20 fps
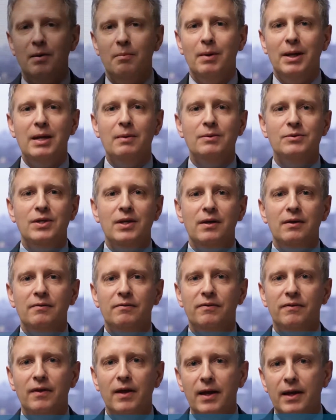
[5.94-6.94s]
My name is Ian
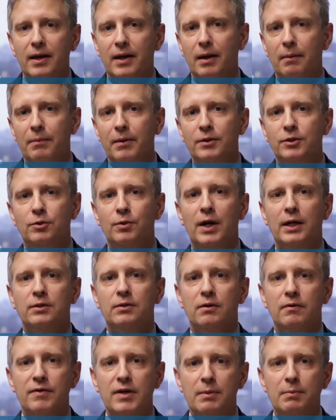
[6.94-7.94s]
Flynn, and I'm the
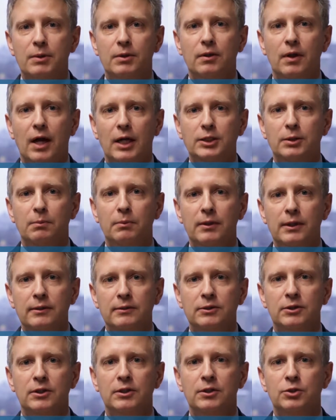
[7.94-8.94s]
Director of Hematologic
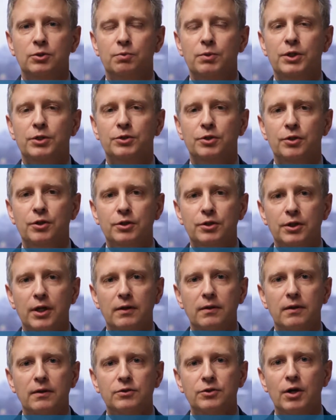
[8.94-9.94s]
Malignancies Research
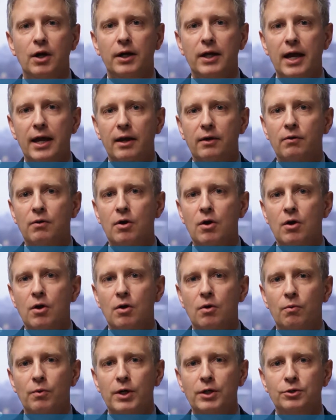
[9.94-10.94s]
at the Sarah Cannon
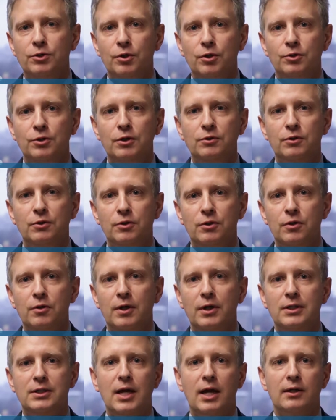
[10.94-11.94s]
Research Institute
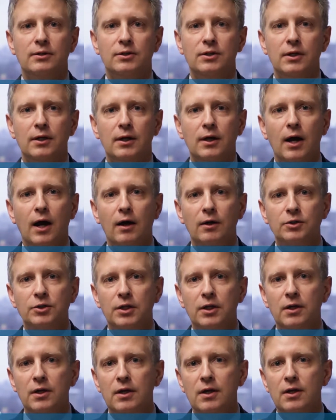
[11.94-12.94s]
in Tennessee
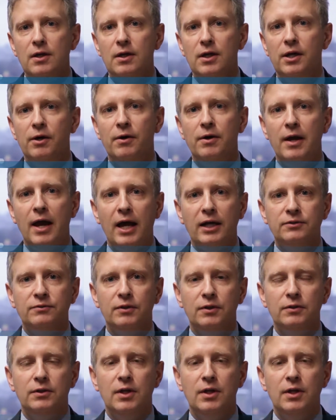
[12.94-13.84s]
Oncology here in Nashville,